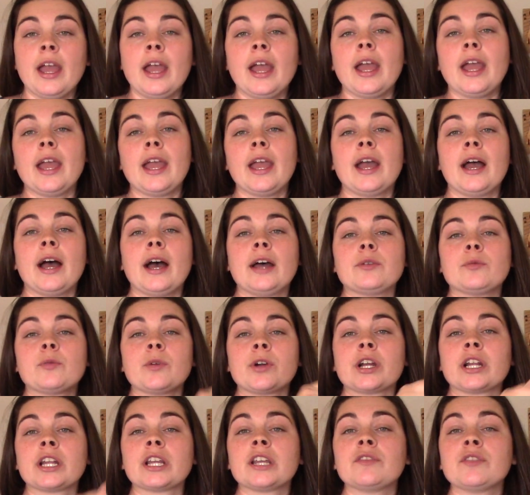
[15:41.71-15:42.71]
and
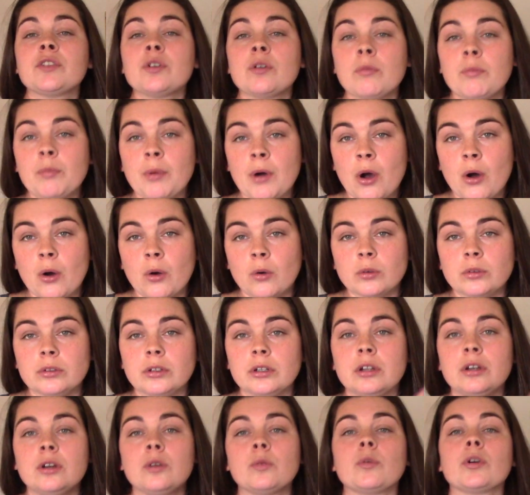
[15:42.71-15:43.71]
we're going to give you a
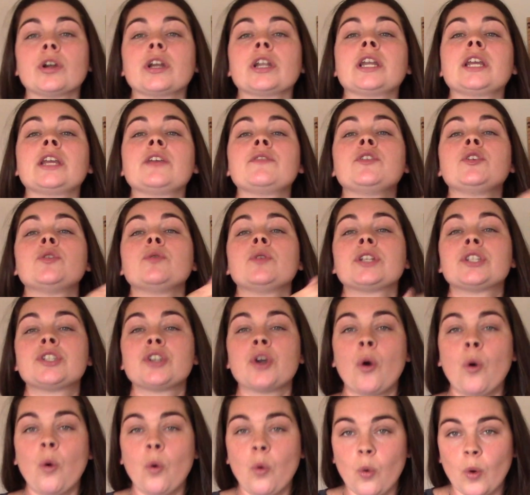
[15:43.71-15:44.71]
bone. We're going to give you a
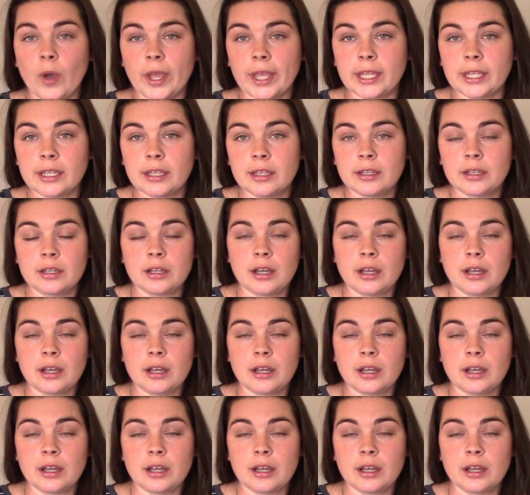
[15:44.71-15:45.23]
toy.